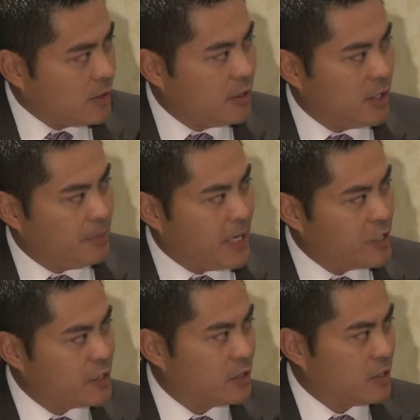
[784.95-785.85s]
the
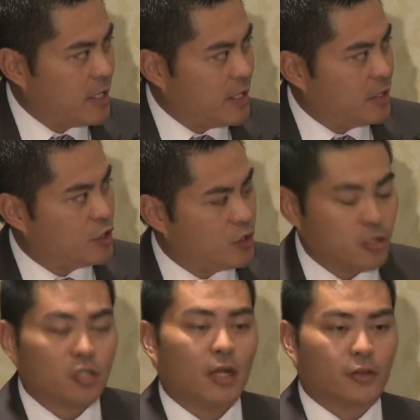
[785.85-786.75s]
patient can
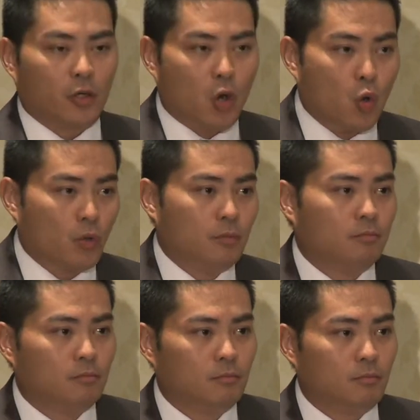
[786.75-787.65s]
select their own
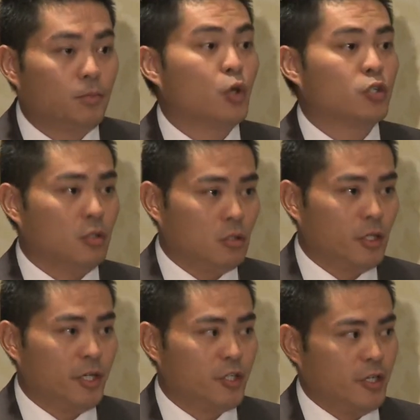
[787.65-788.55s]
personal
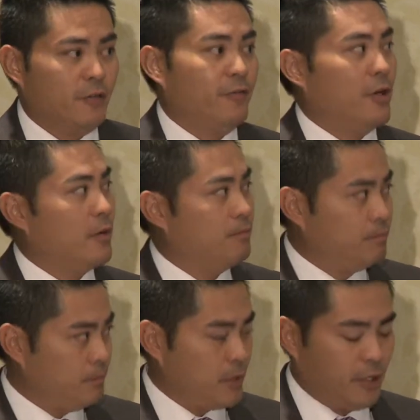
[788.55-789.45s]
clinician
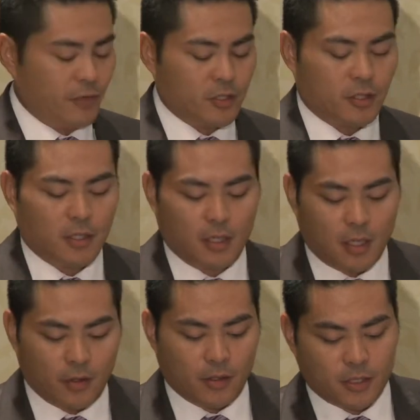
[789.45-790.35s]
if it's
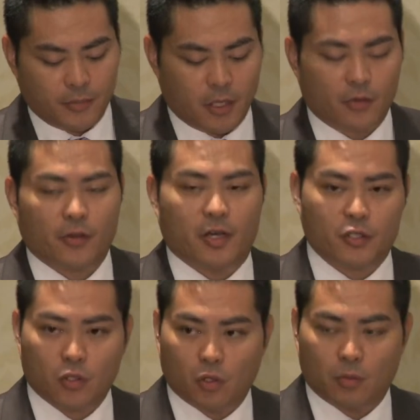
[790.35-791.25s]
something other than a
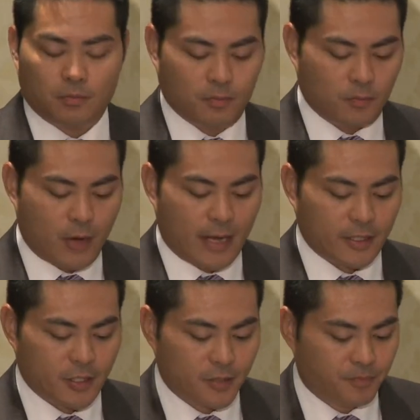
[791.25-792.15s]
solo
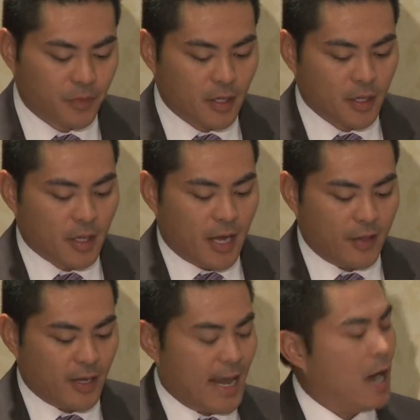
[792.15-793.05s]
practice.
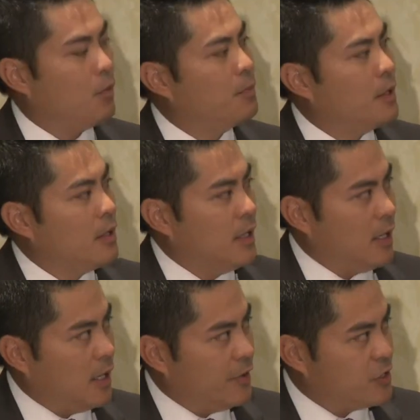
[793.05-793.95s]
And then how
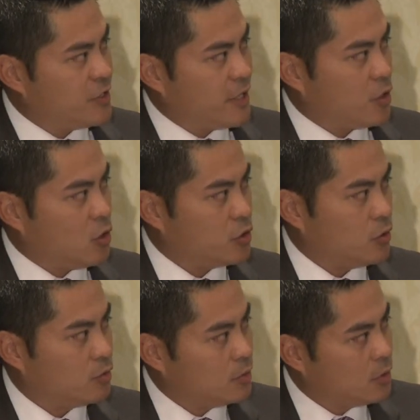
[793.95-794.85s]
this standard
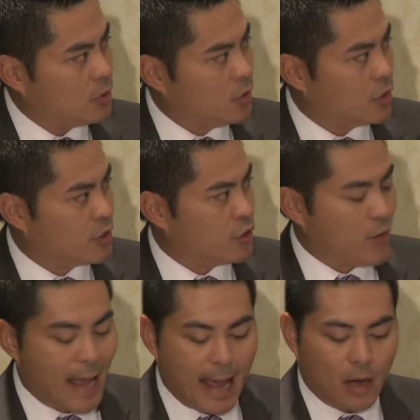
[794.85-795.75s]
also looks into
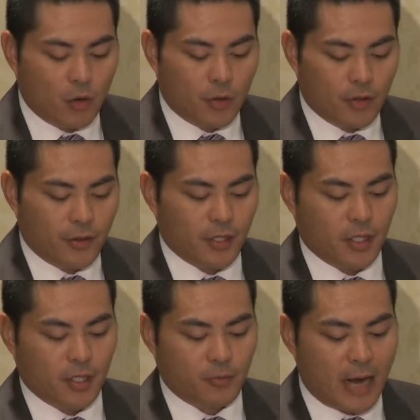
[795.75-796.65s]
how
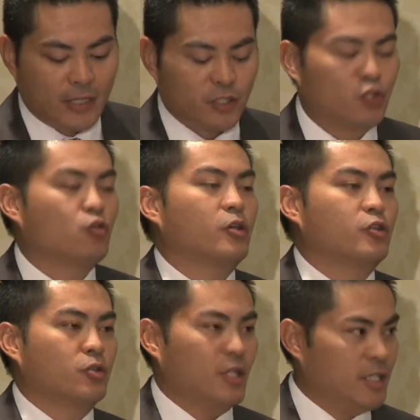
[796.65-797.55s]
the practice
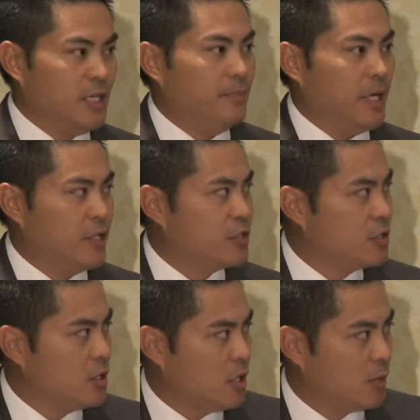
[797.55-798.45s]
structures a team-based
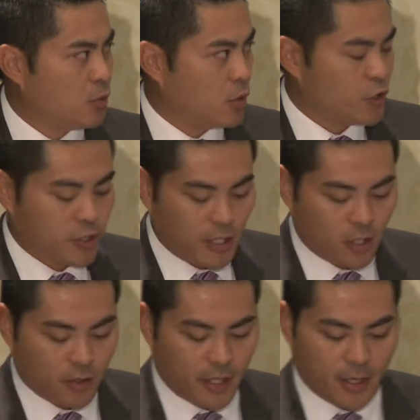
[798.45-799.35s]
approach to
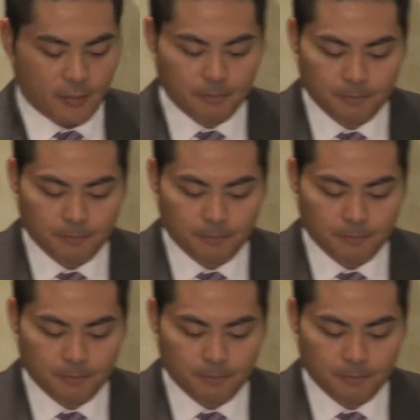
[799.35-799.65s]
healthcare.